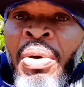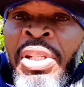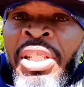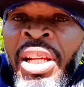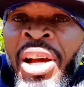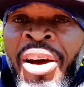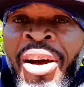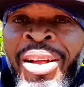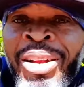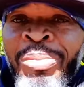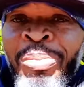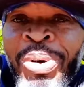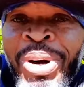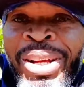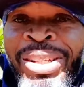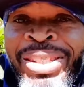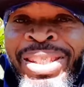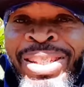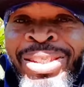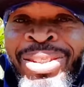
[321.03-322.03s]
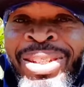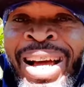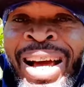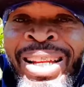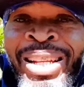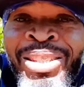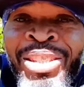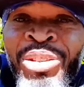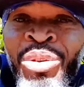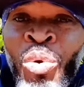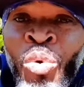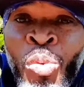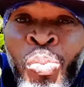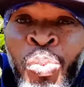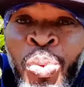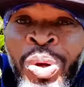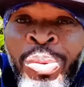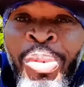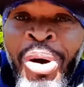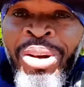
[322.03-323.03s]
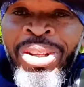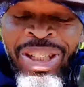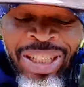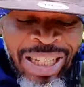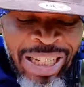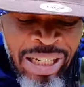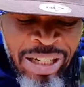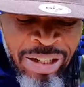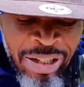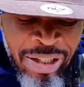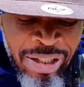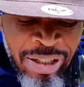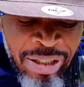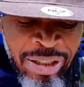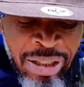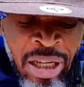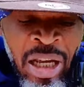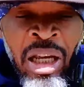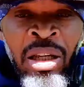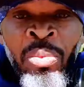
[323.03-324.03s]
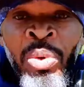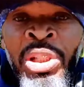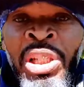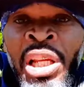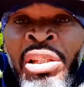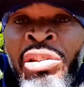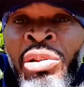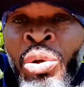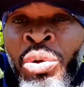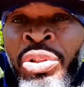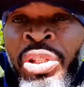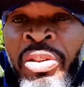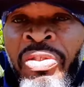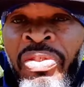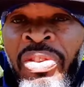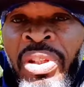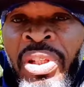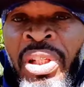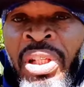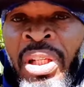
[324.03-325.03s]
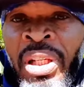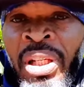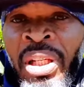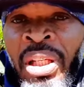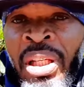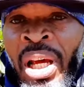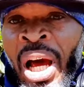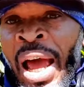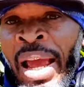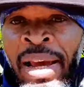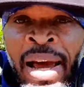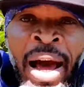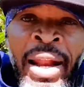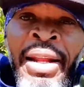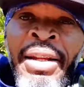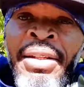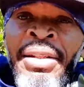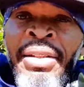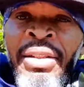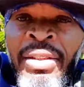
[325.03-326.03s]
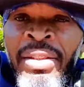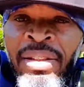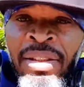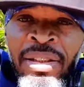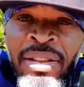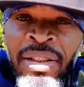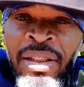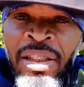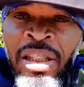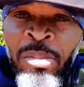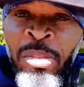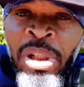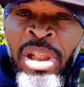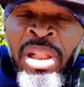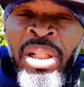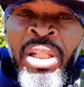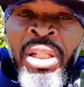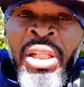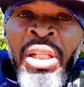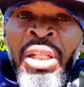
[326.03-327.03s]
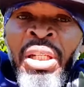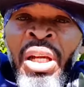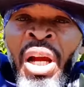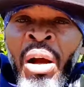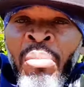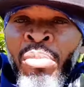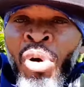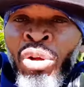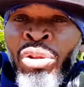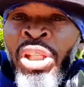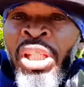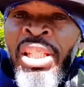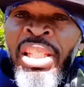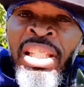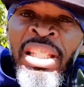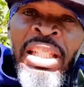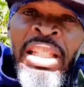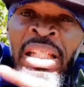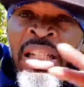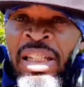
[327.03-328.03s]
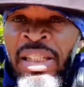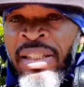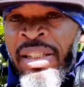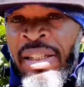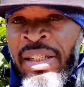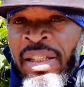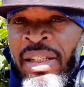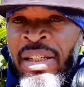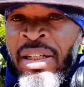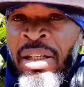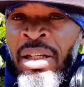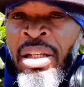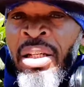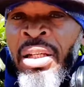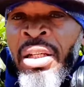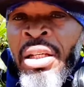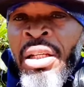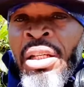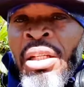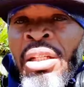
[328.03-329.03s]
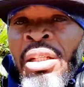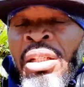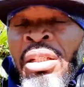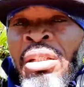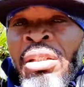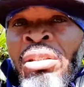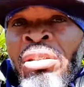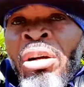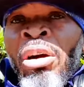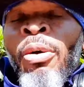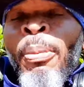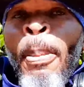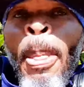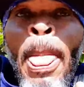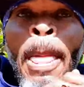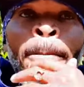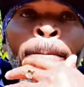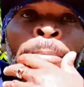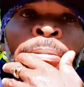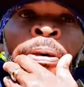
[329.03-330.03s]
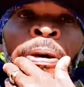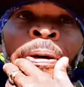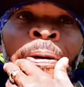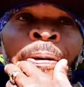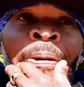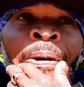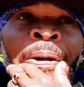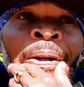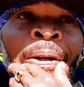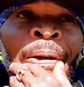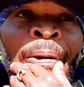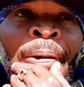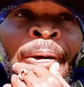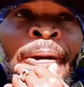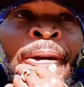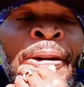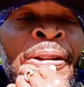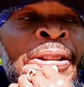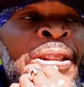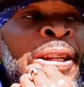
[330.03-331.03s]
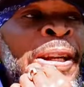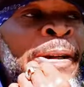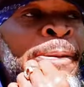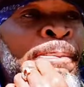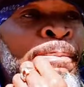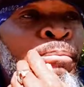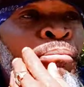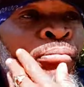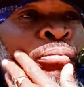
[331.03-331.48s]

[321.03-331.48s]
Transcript: I said, Horny Pastar, you got the scoop with Bunty Killer. Yeah, it was exclusive. I got it. You see me? And Bunty seal it. So, you see, I